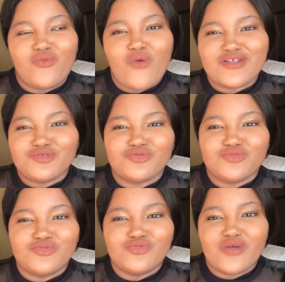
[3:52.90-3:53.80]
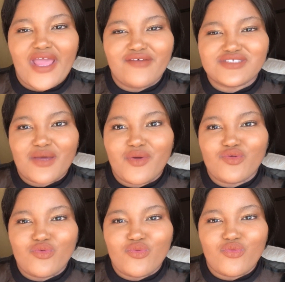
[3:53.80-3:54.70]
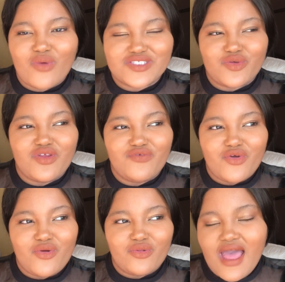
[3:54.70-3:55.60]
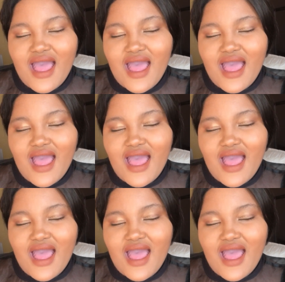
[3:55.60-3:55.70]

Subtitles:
want to have someone who was a referral,